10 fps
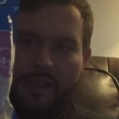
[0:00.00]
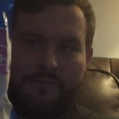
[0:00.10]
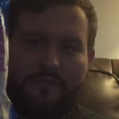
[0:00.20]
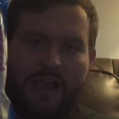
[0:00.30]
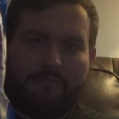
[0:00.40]

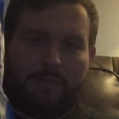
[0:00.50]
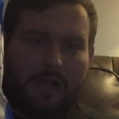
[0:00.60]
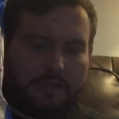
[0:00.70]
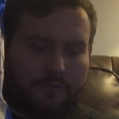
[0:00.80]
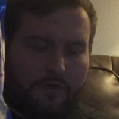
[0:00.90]
like
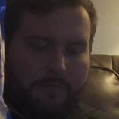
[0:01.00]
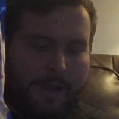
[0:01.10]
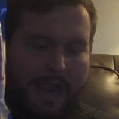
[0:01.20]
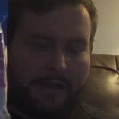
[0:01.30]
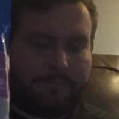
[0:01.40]
$5 for a
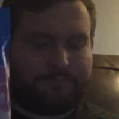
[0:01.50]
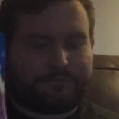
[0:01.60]
bag.